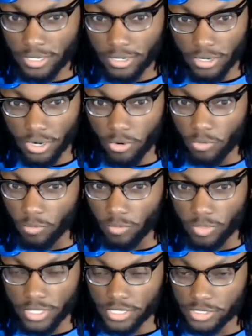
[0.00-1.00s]
No,
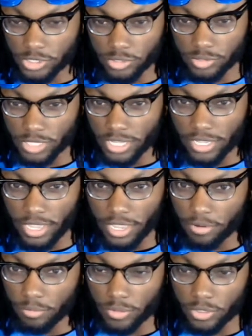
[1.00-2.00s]
the issues I
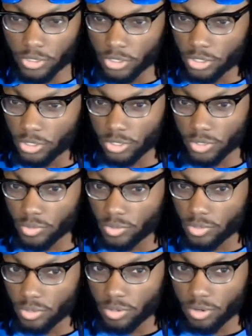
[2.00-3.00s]
had with her
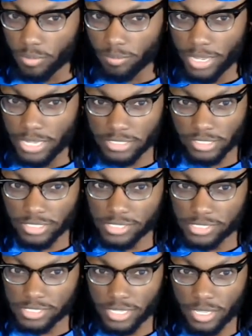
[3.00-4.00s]
are basically the
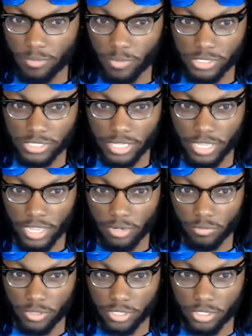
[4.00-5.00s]
same ones I
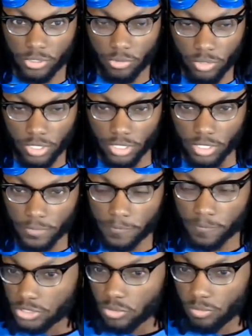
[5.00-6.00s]
had with Kuya.
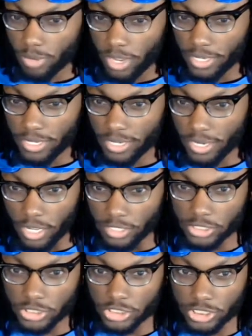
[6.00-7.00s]
To my
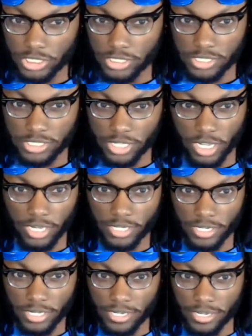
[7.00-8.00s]
knowledge, she's
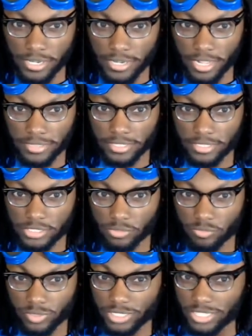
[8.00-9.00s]
done nothing to
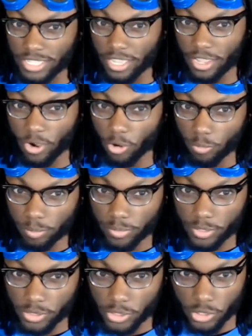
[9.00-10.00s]
really help
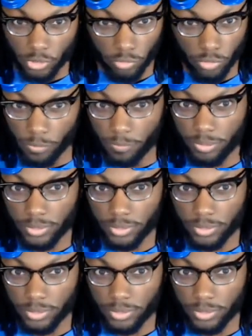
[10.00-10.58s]
the group.